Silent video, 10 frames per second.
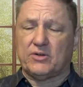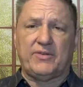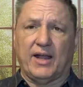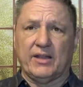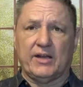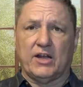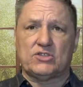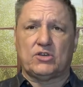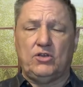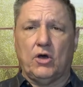are telling
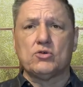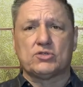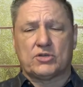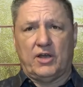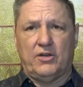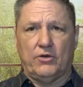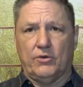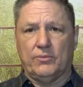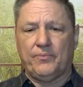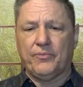us ghosts can do.